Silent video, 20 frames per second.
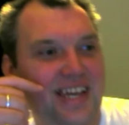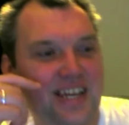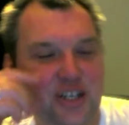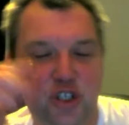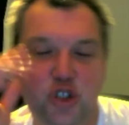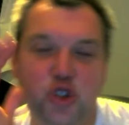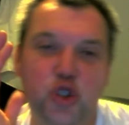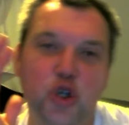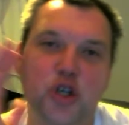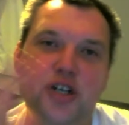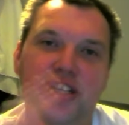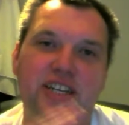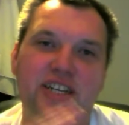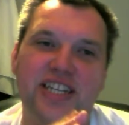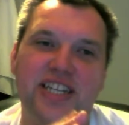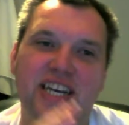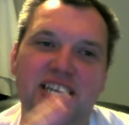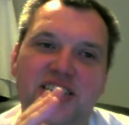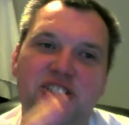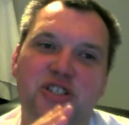sure, it
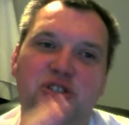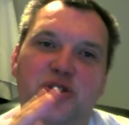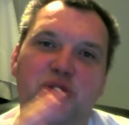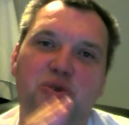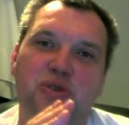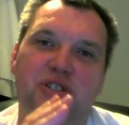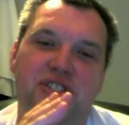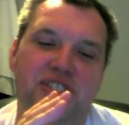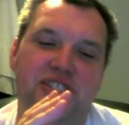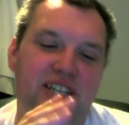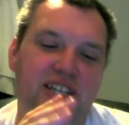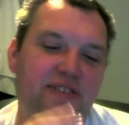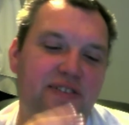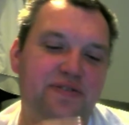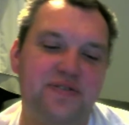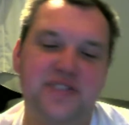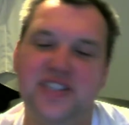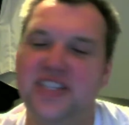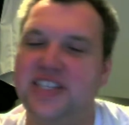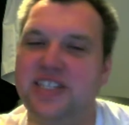has to do a
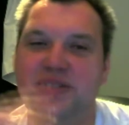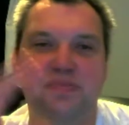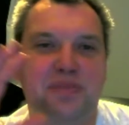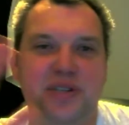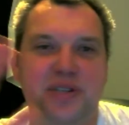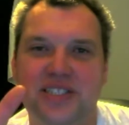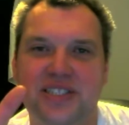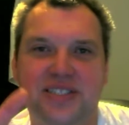self-test, but